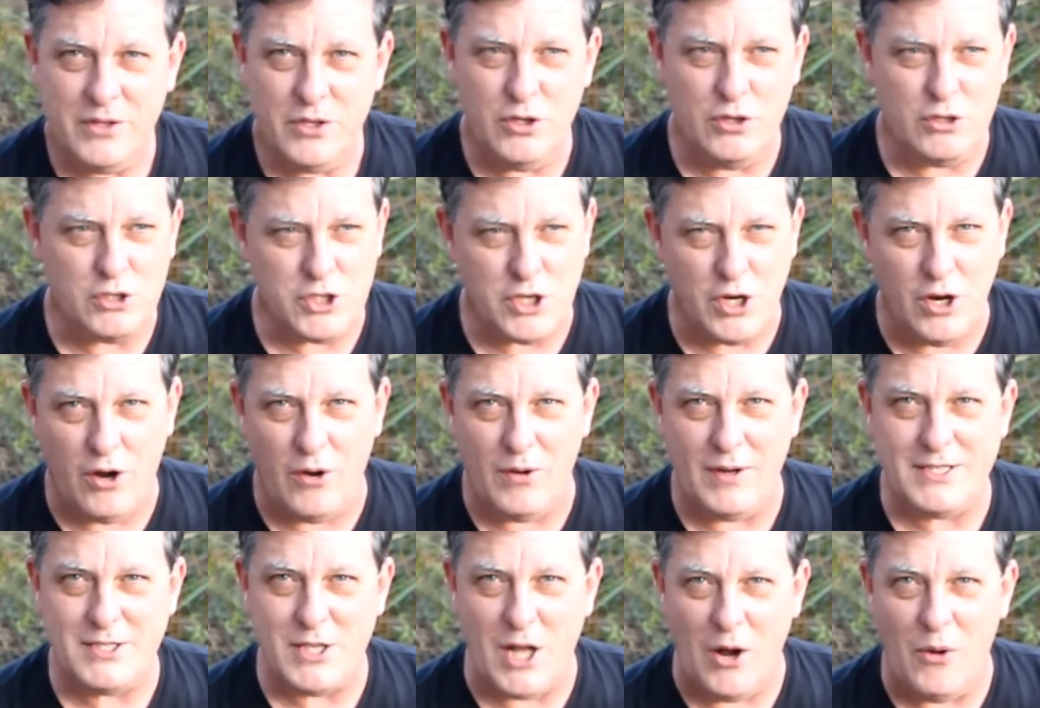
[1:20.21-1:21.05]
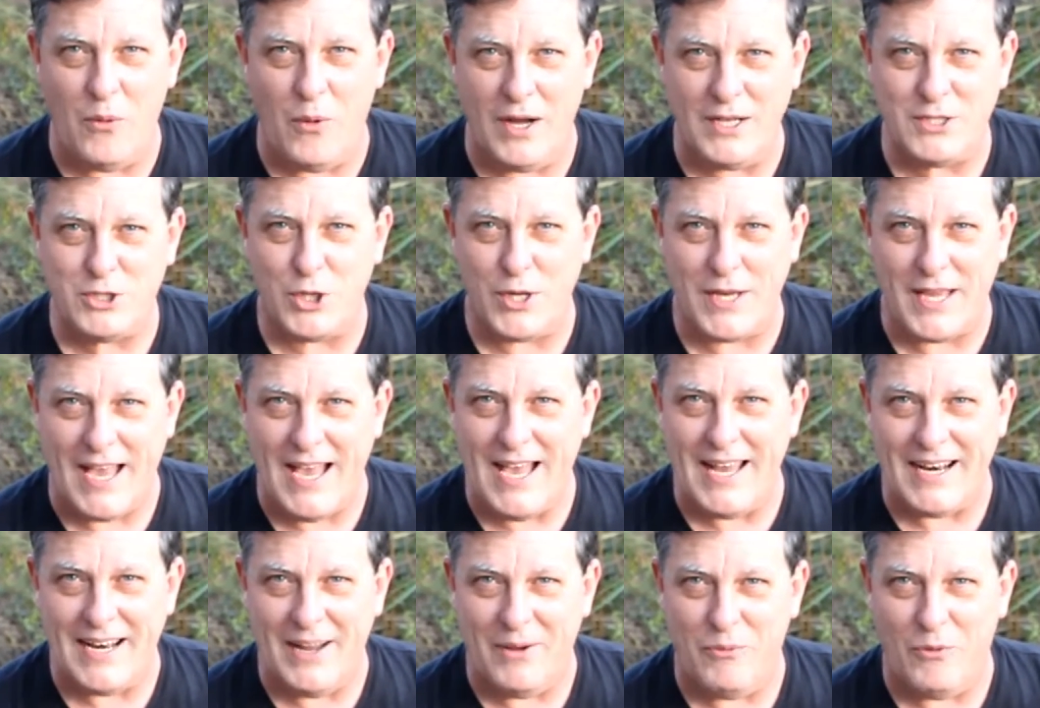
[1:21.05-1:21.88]
you should always know what you
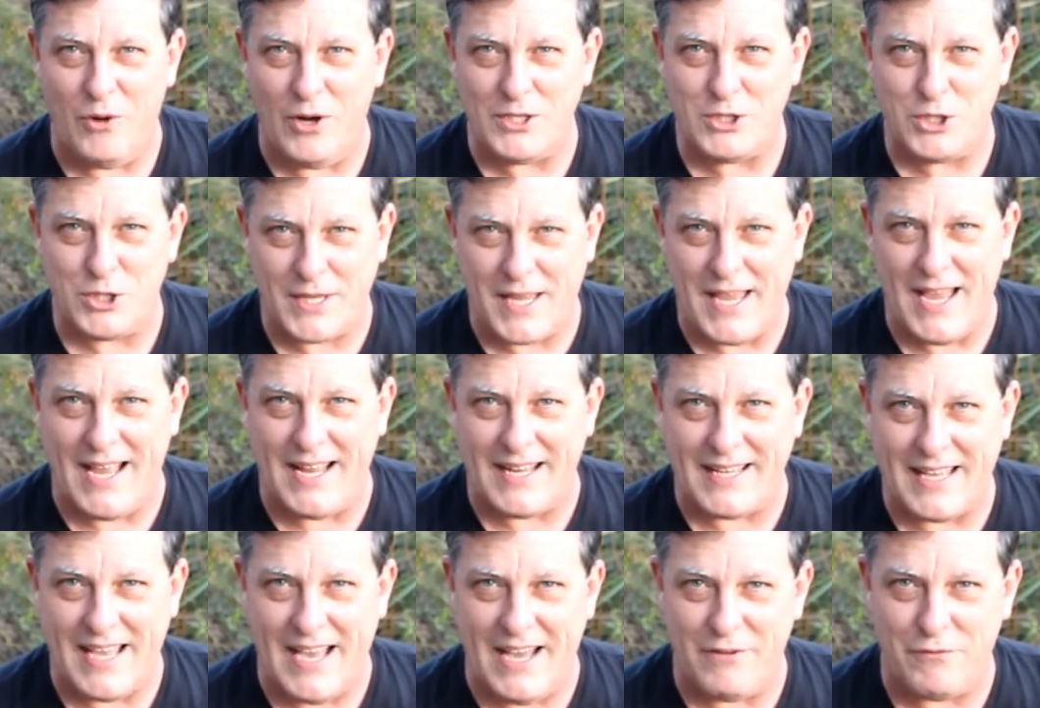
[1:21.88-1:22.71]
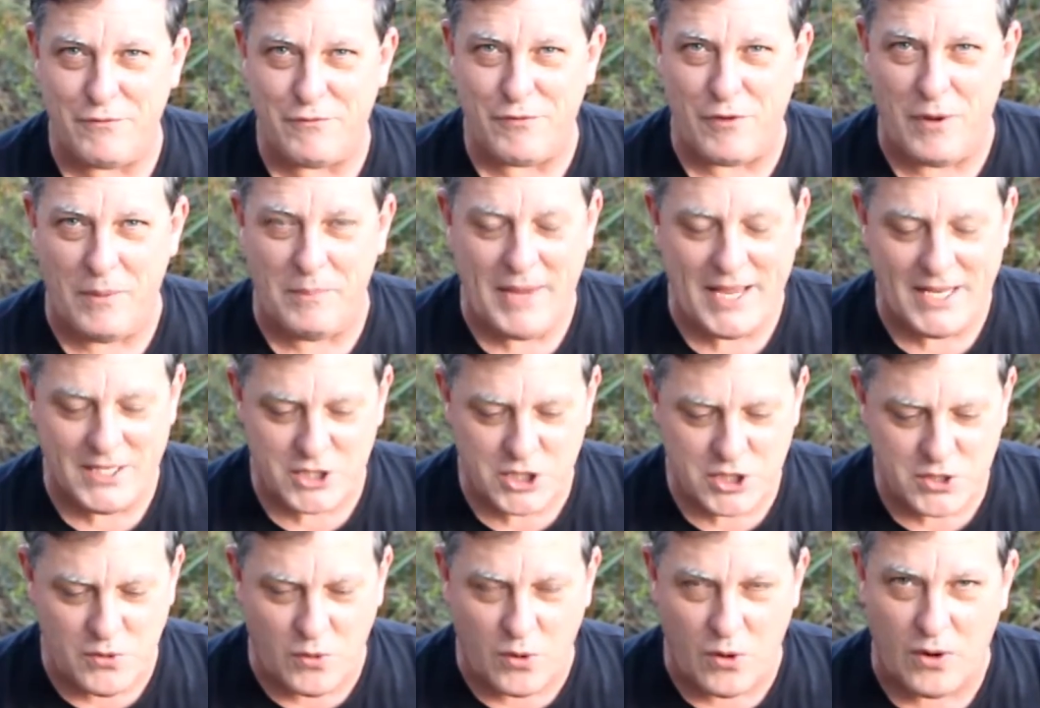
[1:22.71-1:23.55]
get and what you can't get from
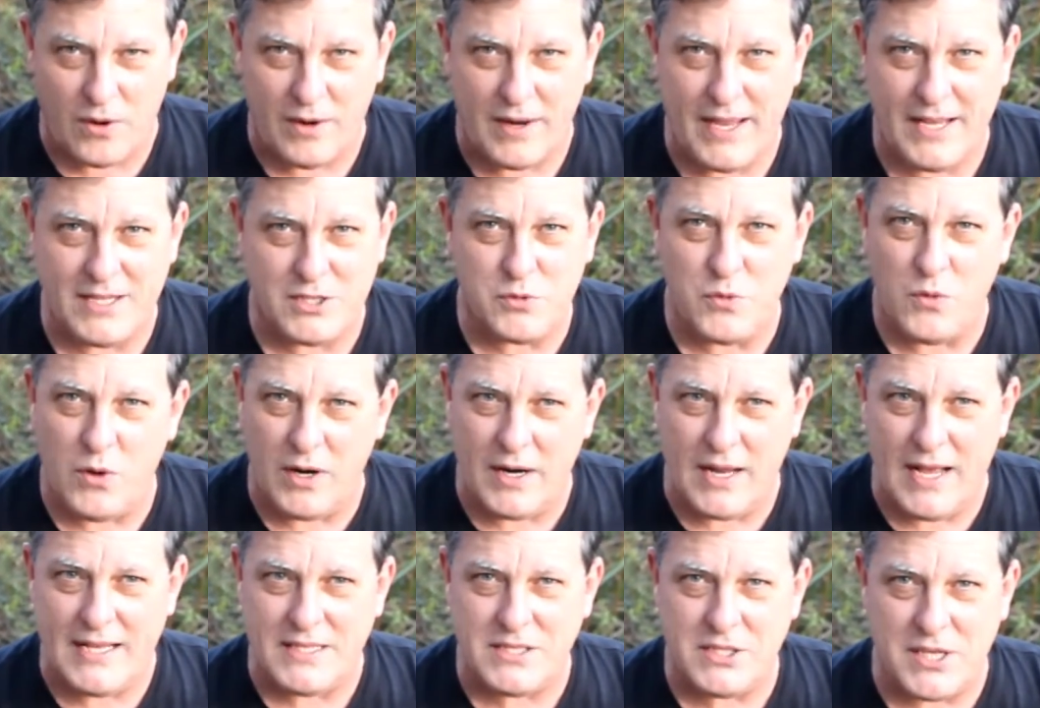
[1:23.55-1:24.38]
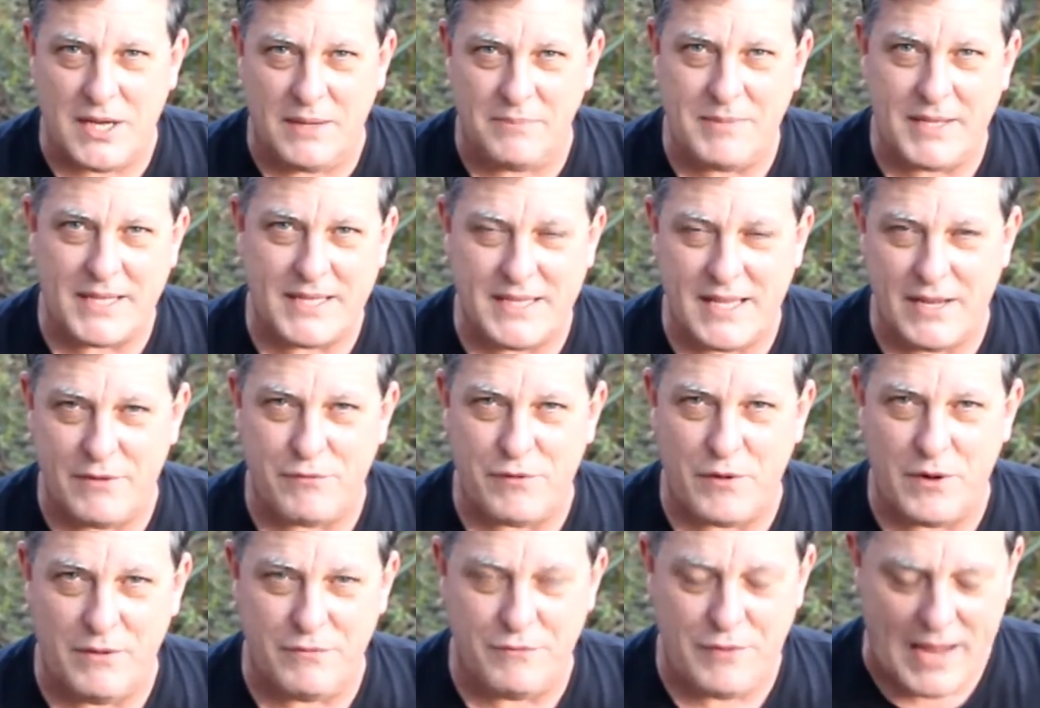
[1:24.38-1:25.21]
each store. Each one has something
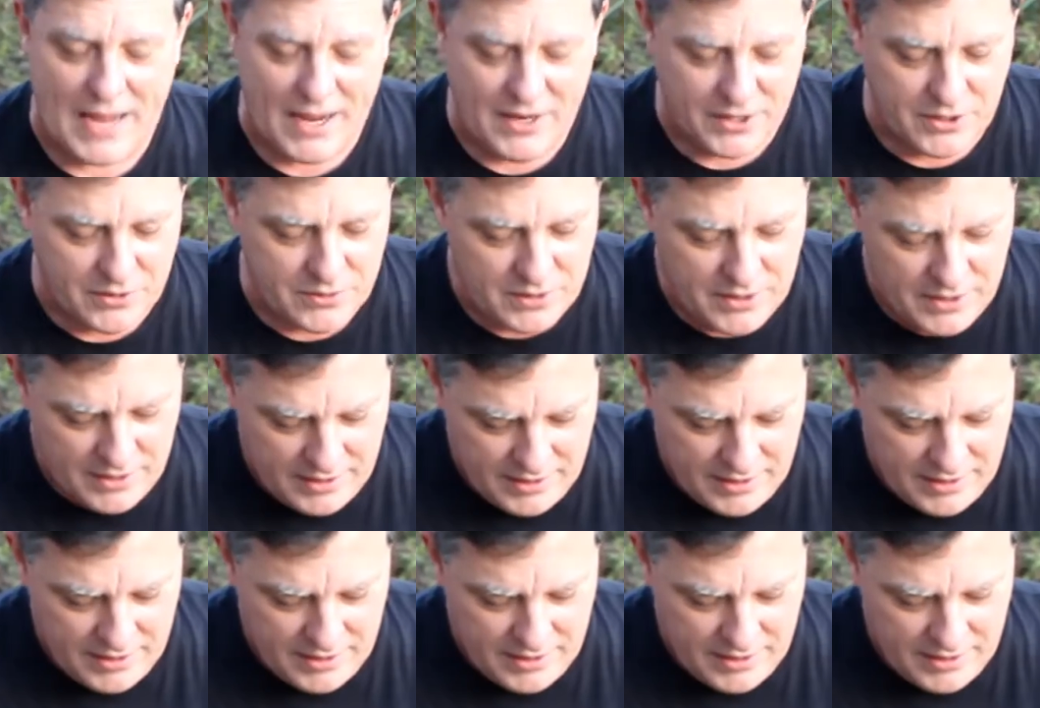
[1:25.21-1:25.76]
different of value.